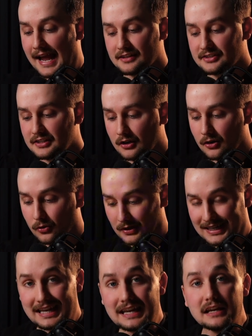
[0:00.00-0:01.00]
SEO or
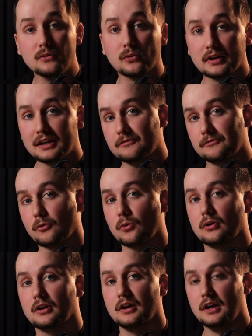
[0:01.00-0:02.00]
keywording
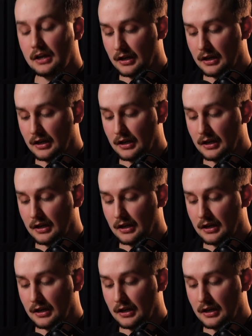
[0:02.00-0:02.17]
for